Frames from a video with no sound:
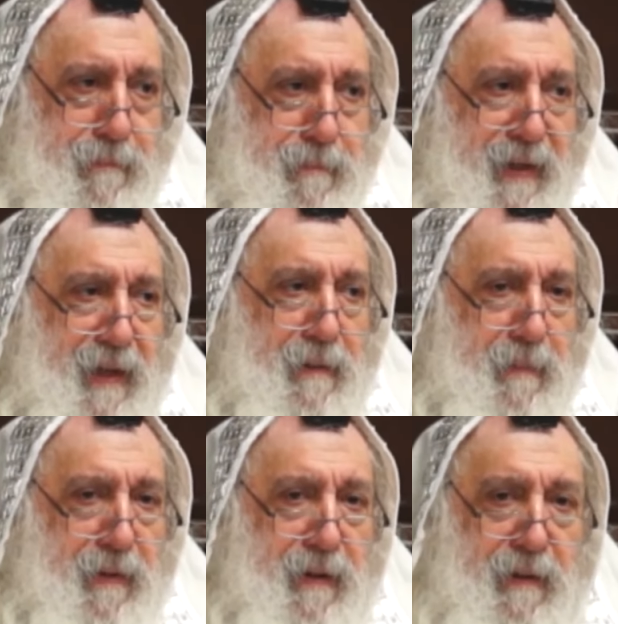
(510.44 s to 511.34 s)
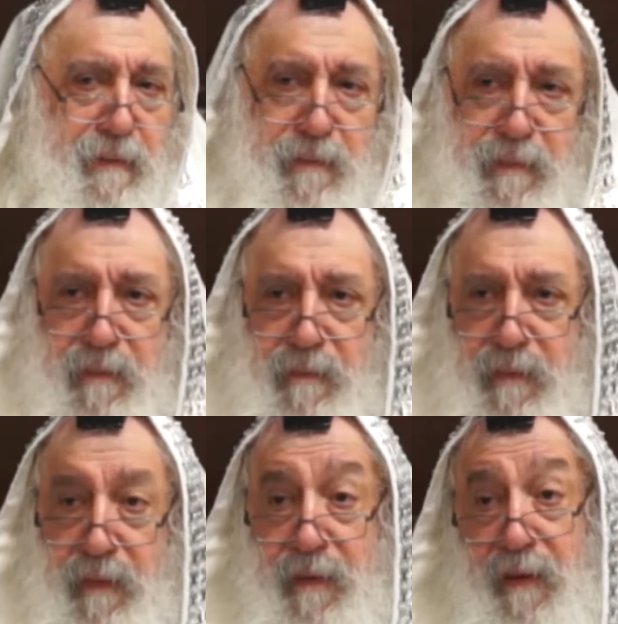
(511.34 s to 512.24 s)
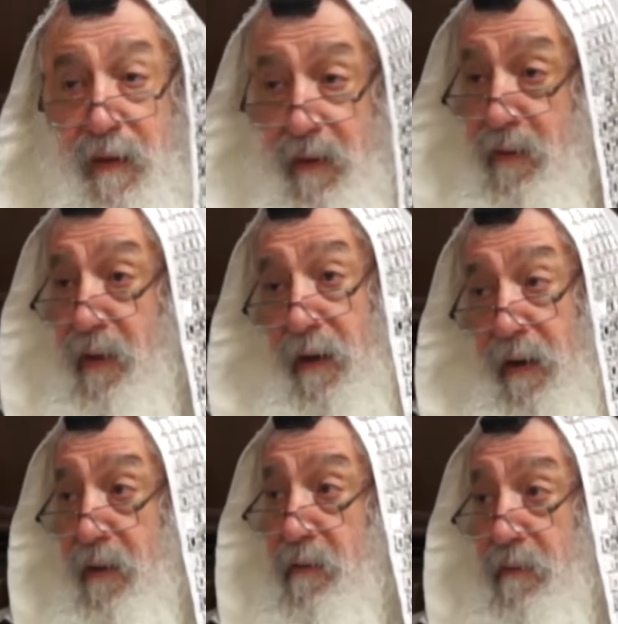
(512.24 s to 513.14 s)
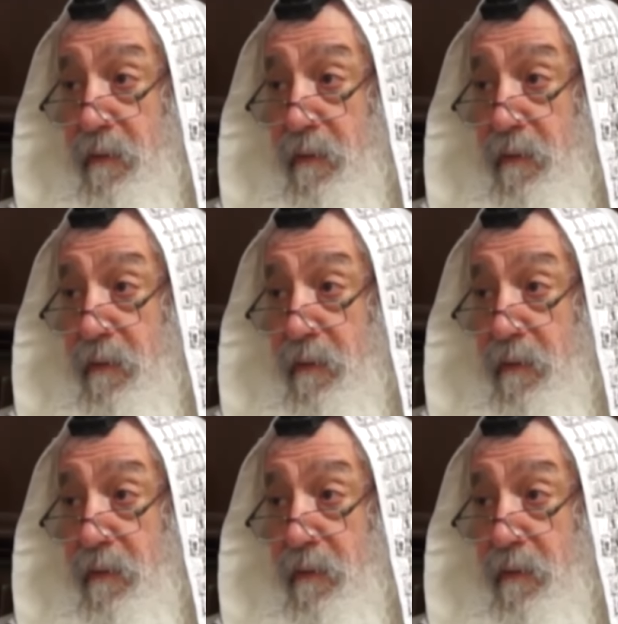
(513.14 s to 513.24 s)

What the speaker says: making money. They are right.